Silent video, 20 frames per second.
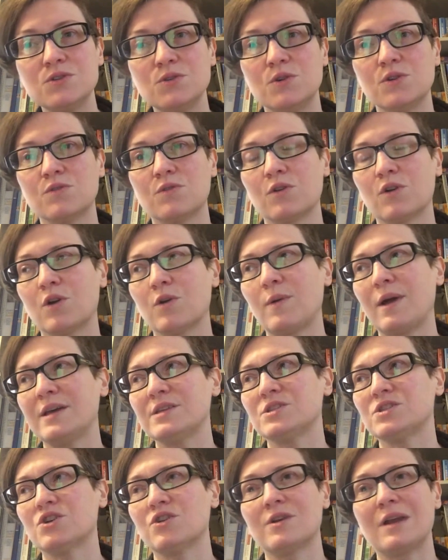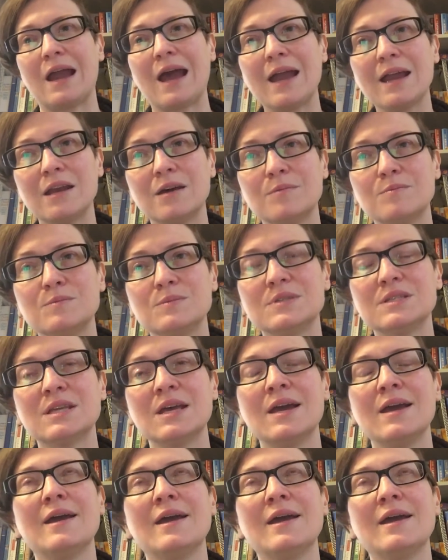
you could request certain items,